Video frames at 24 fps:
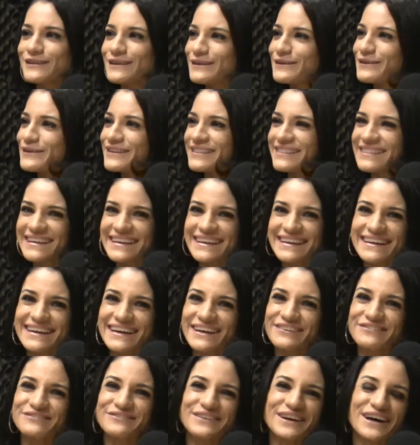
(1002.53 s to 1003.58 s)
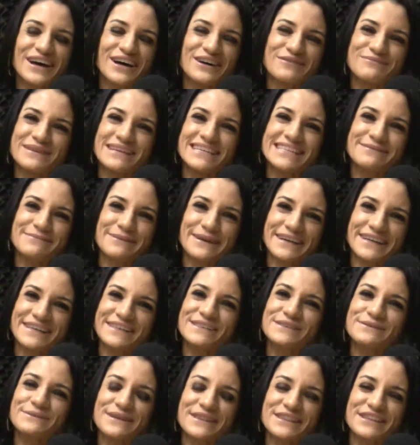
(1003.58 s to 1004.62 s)
that you could think of mm-hmm. um,
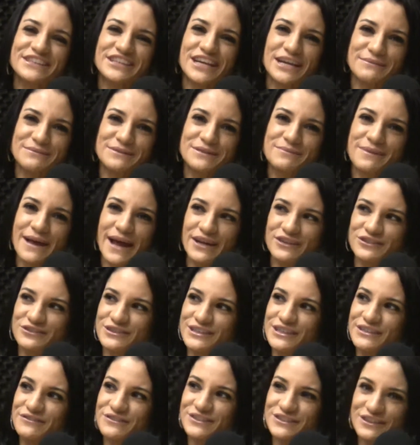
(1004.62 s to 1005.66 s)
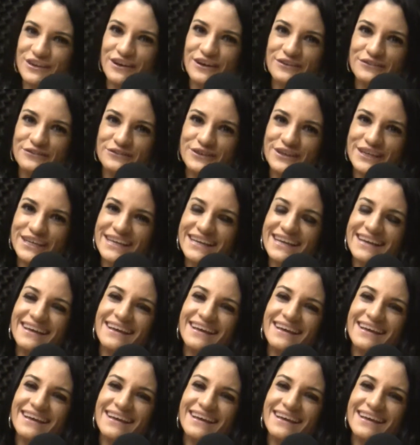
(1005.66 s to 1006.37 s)
experience with James Patrick Photography.